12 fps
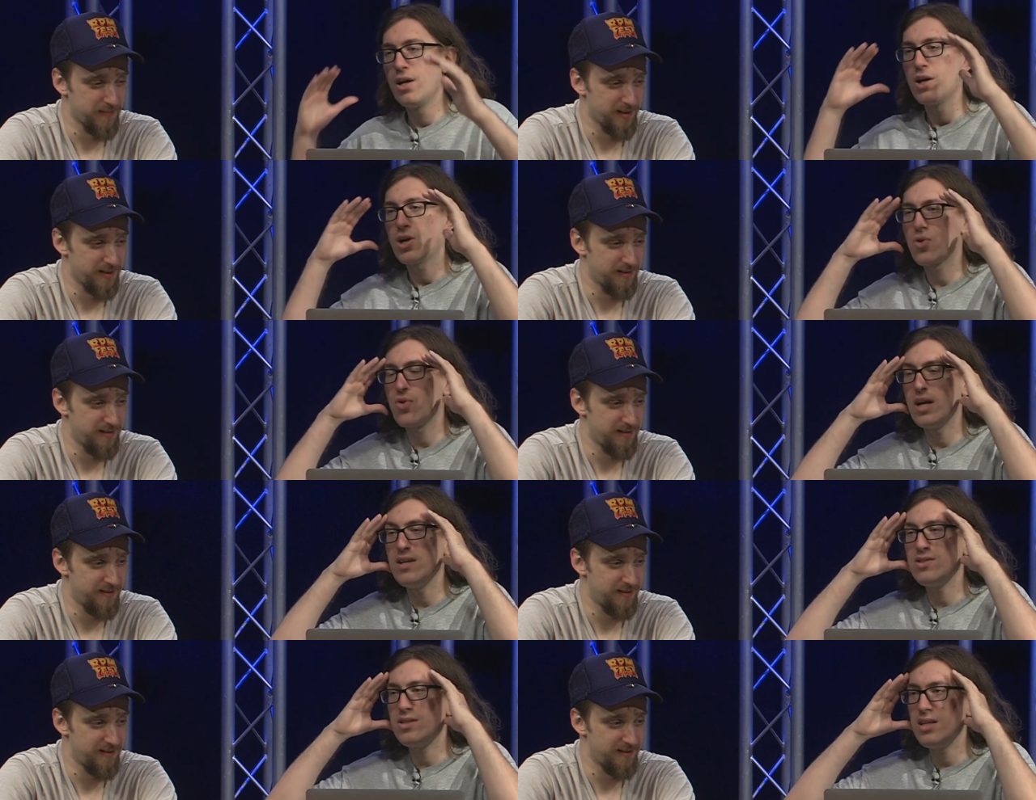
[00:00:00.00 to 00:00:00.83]

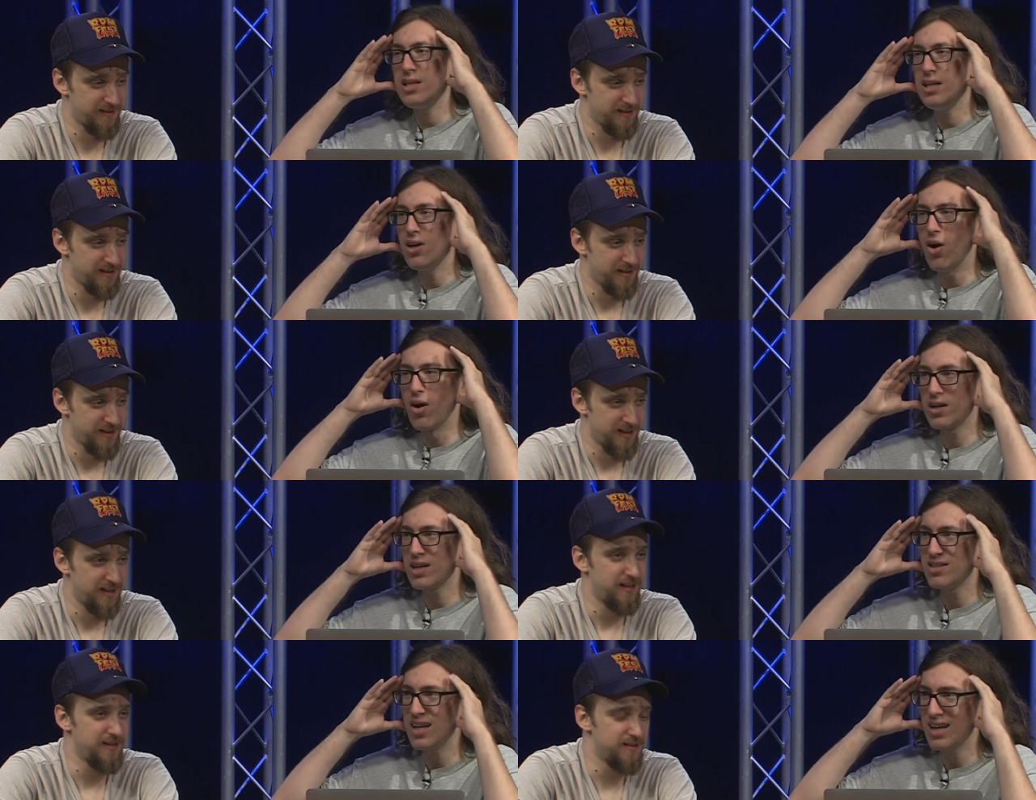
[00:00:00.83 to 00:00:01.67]
Speaker 1: crazy
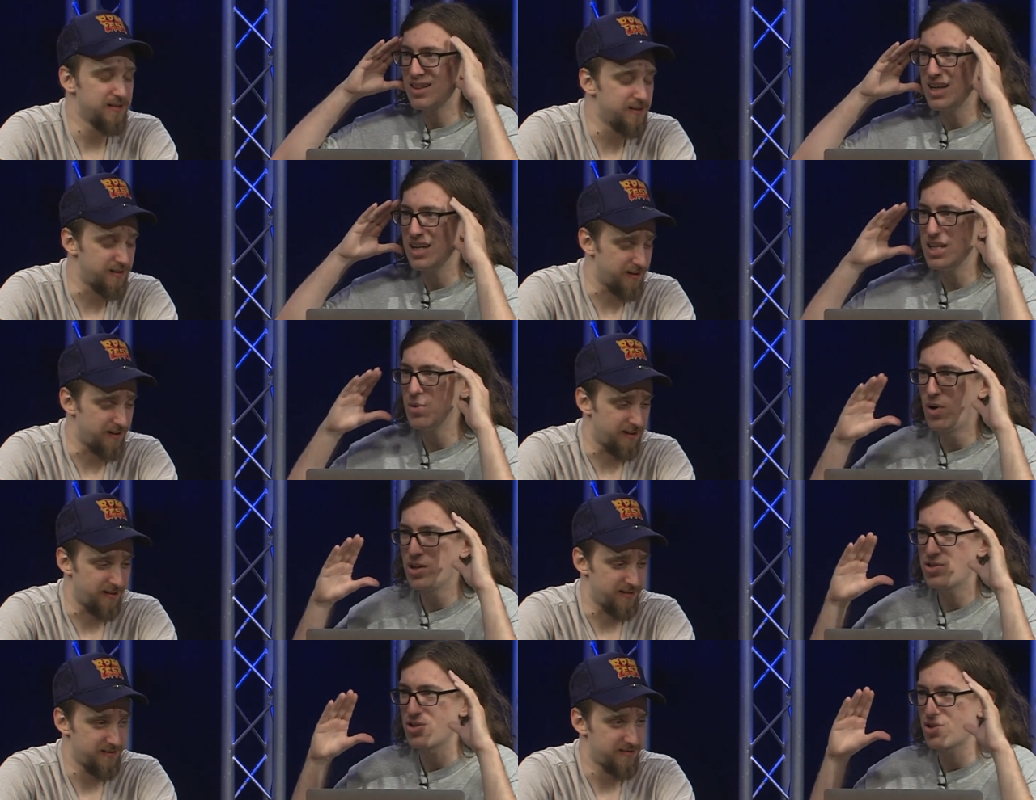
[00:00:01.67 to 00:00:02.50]
architect lady yeah.
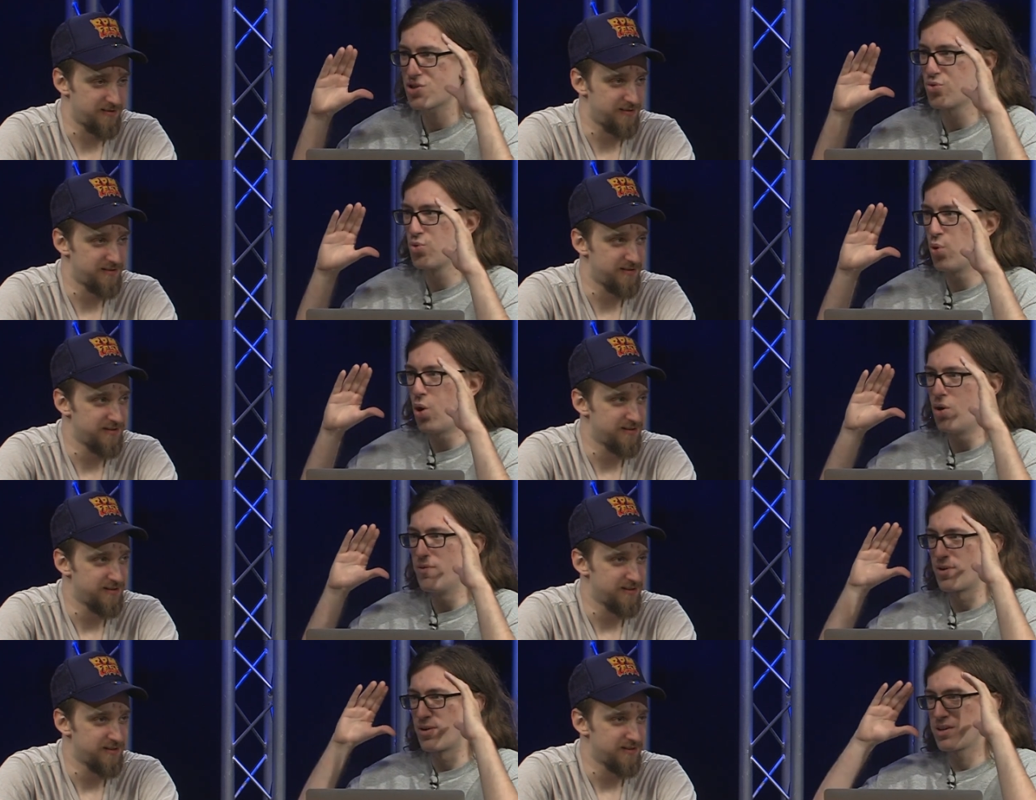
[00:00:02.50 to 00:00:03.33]
wants to screw
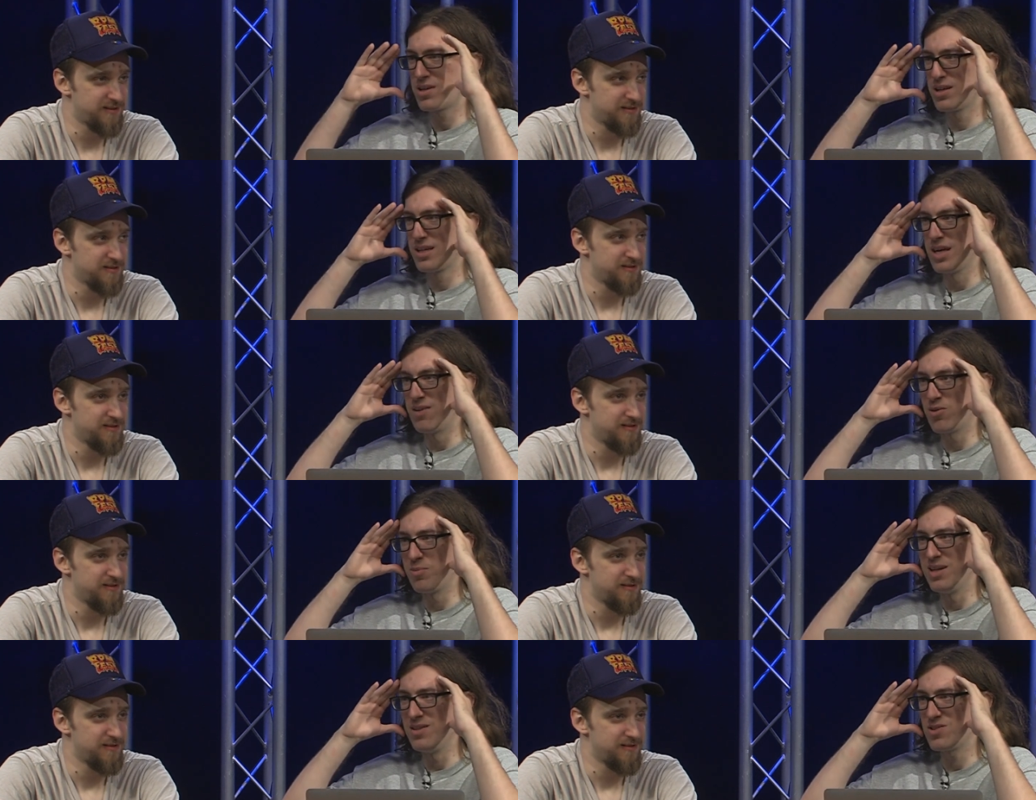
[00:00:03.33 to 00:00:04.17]
over
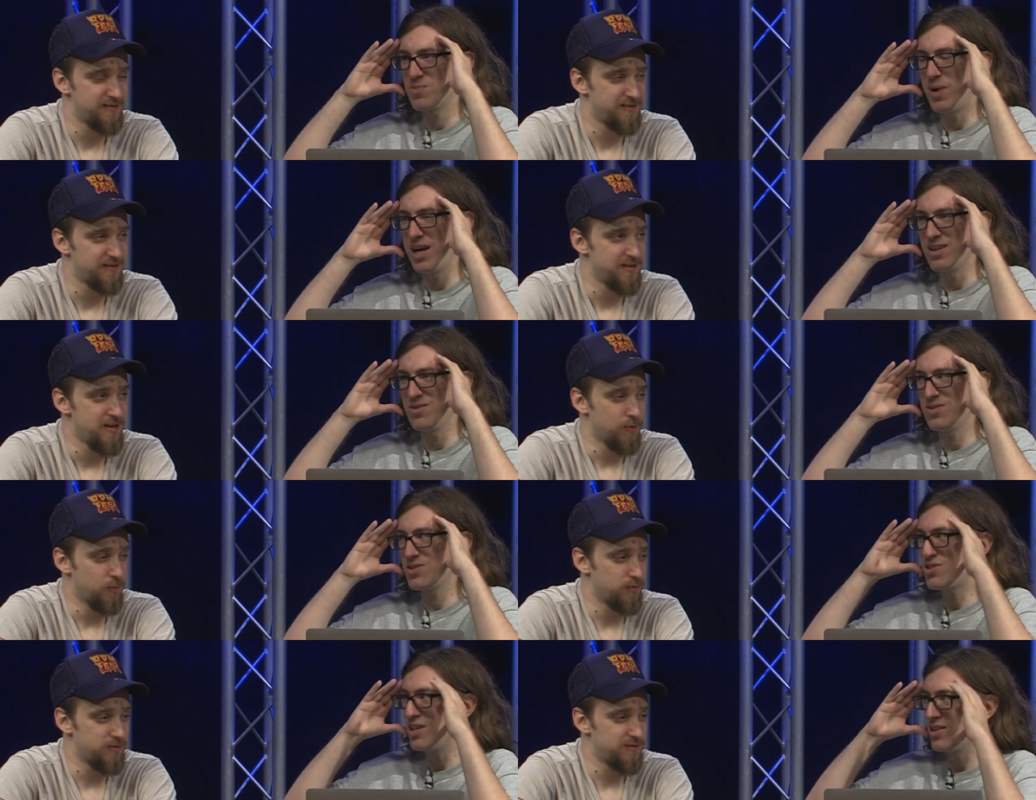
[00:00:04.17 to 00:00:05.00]
governments by
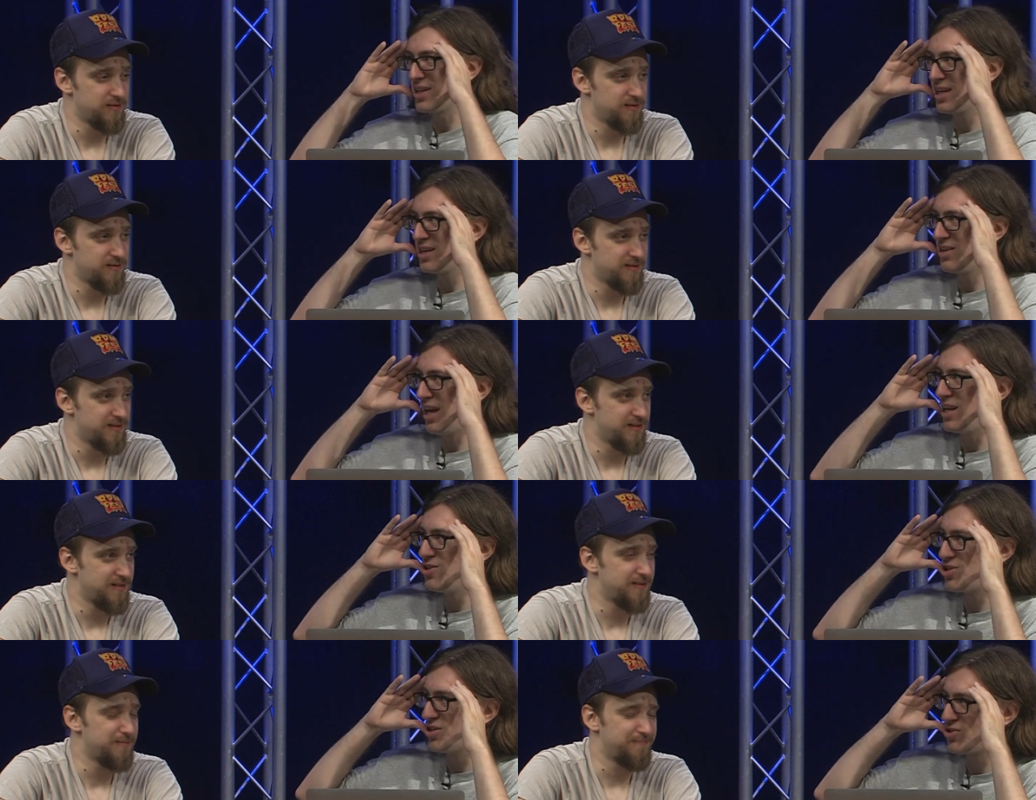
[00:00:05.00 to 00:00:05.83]
stealing
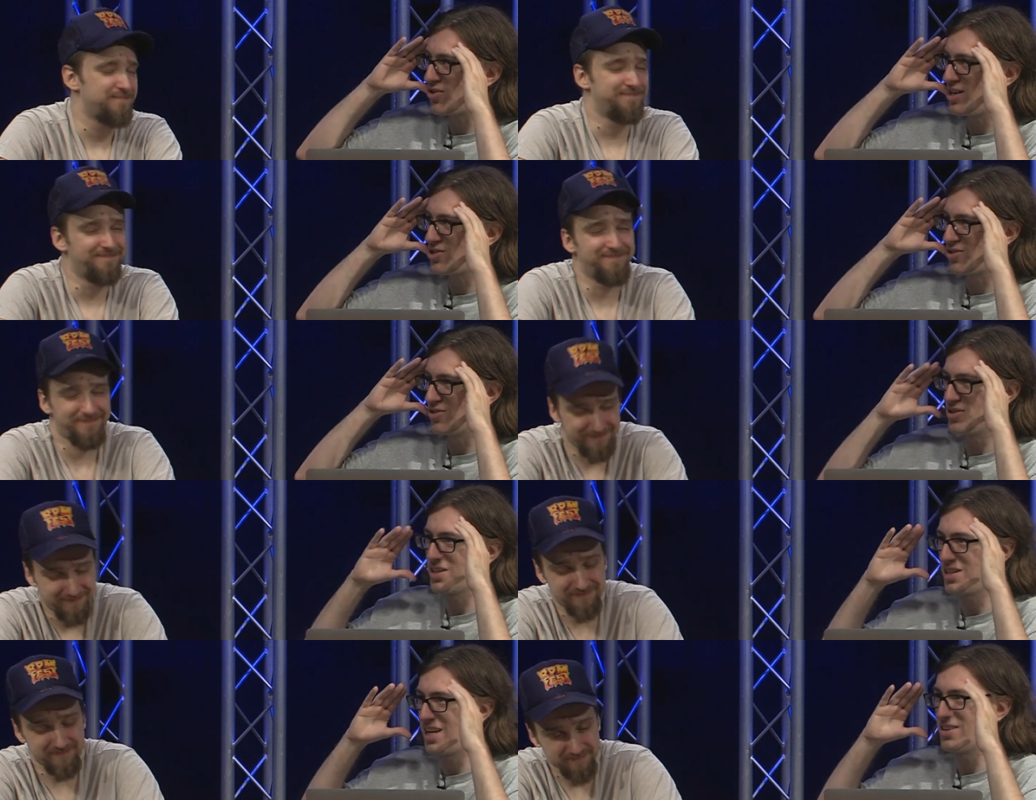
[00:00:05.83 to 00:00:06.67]
ancient treasures
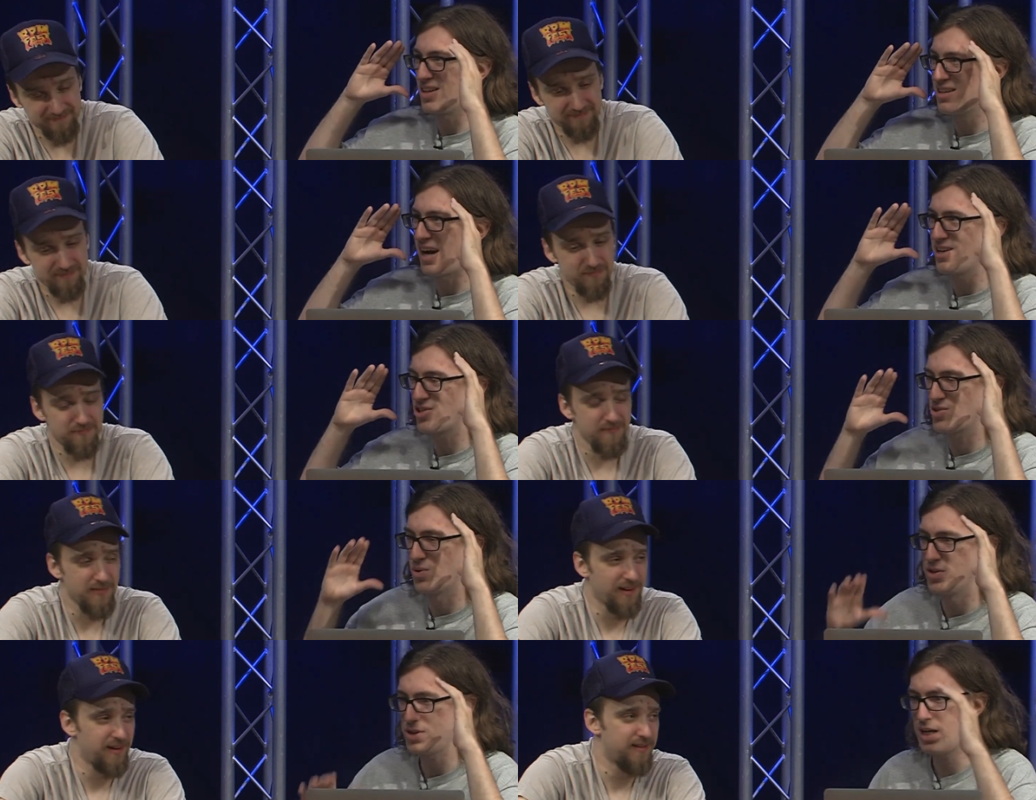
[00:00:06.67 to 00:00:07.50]
and killing
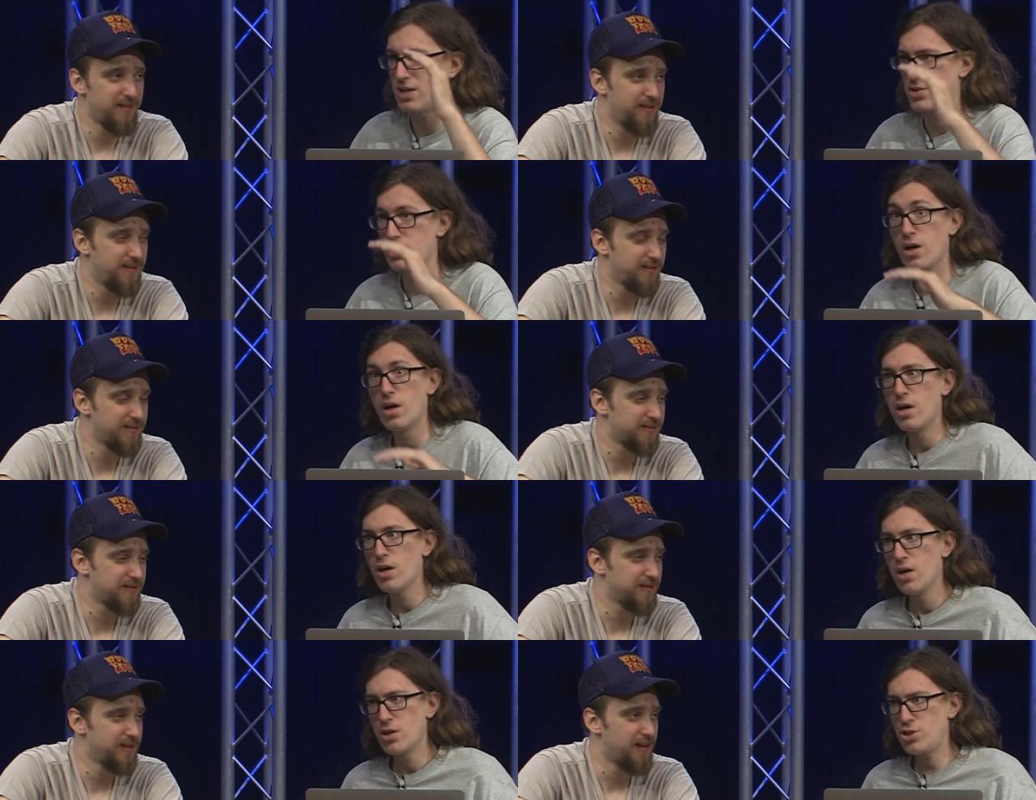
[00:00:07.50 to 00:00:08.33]
dinosaurs. It's
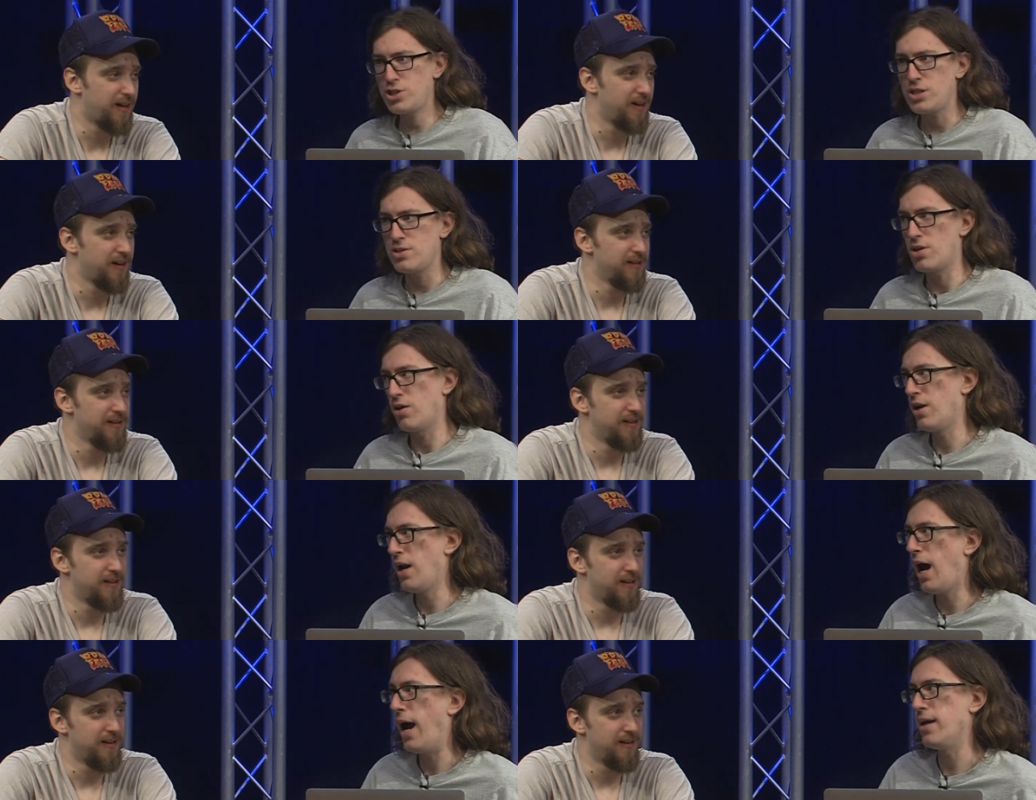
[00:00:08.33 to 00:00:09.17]
she's on
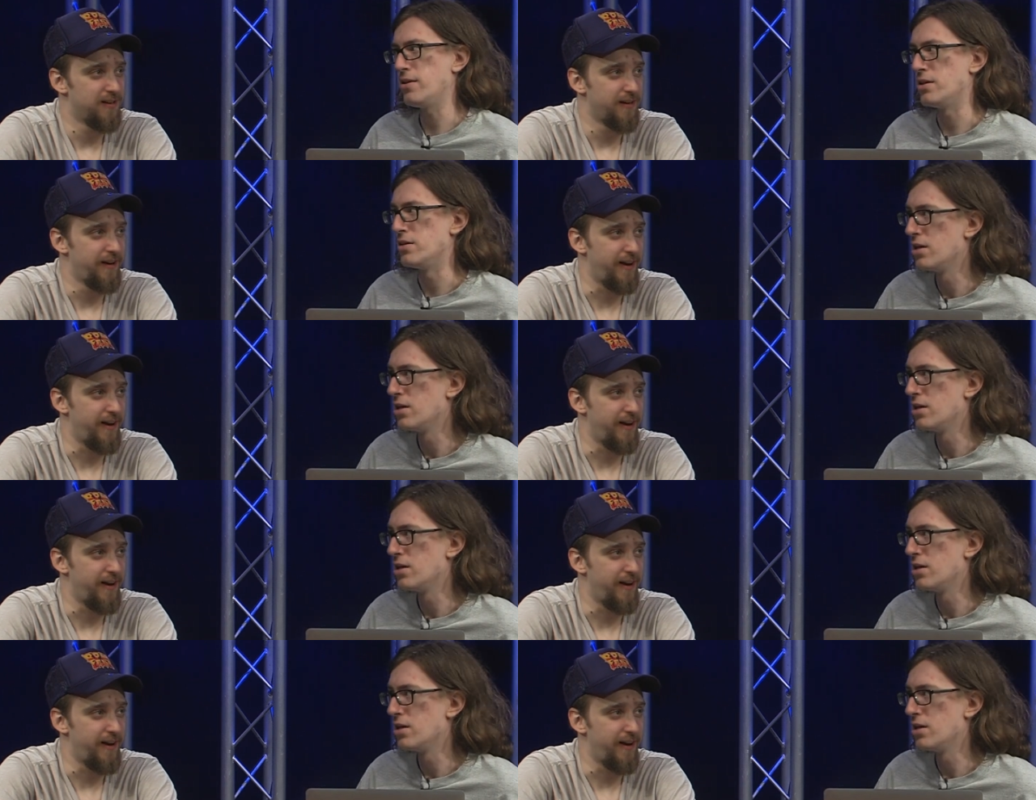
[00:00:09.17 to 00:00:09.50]
an island.